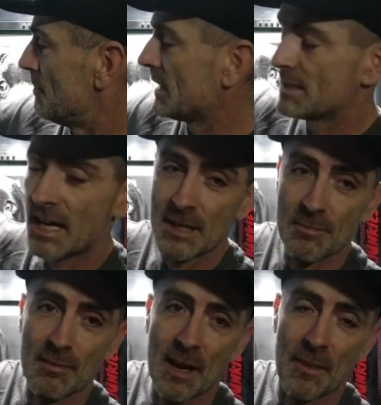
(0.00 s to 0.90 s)
big
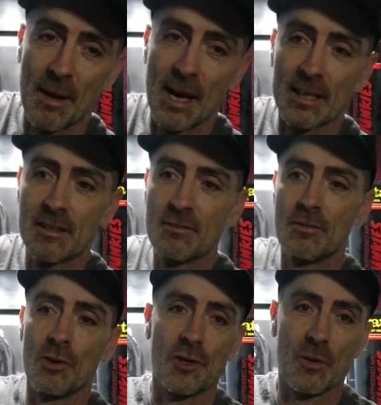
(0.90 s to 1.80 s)
tape around the back
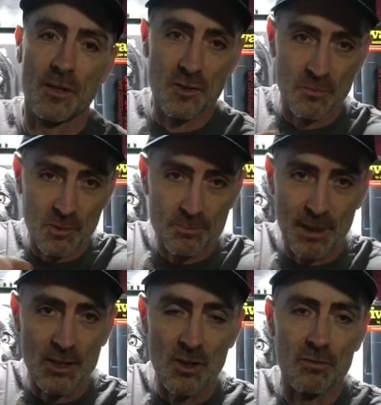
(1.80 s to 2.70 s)
for doing some
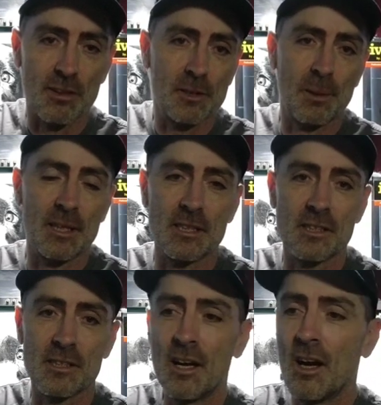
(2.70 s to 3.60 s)
big coverage
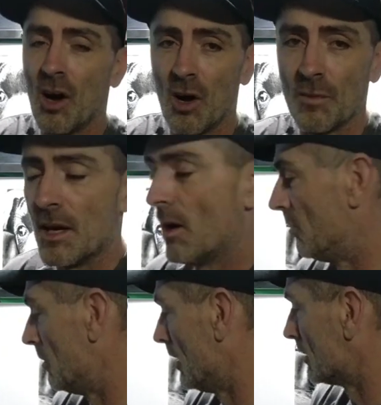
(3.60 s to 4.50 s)
pieces on the
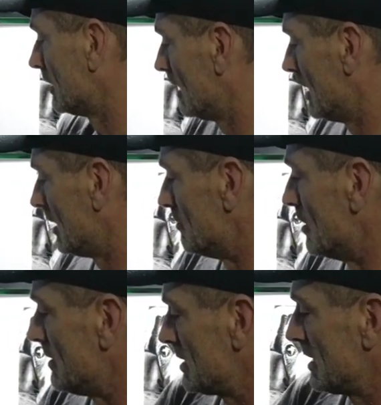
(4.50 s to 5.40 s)
artwork.
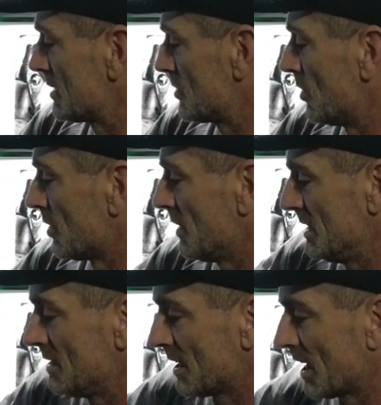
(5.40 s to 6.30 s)
Moving to this corner,
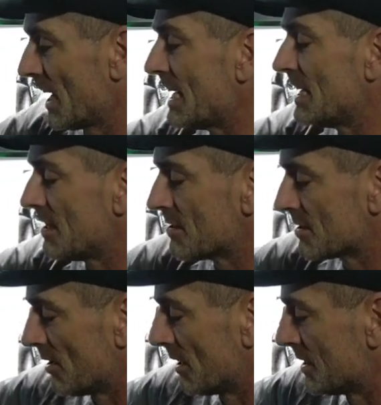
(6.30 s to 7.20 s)
this is the cleaning
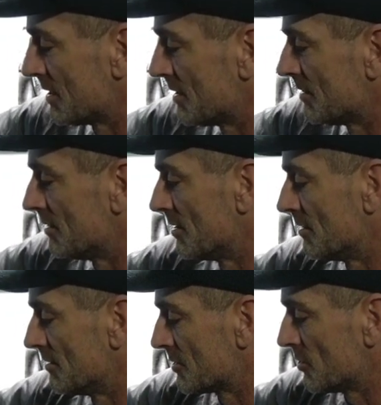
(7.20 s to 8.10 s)
side,
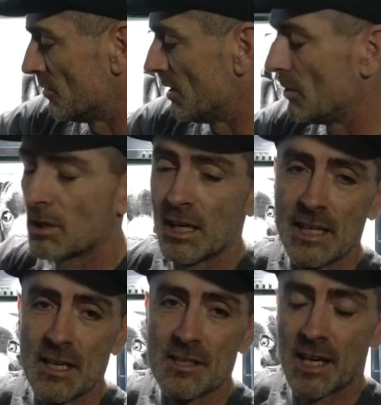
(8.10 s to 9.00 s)
sort of a little
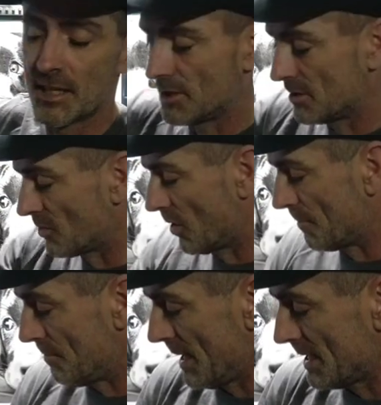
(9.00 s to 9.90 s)
cleaning station. You've got
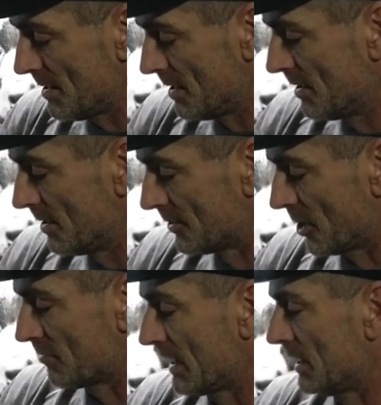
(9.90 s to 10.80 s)
a bin
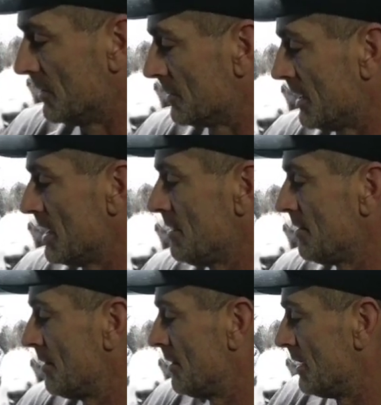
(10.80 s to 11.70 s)
directly underneath,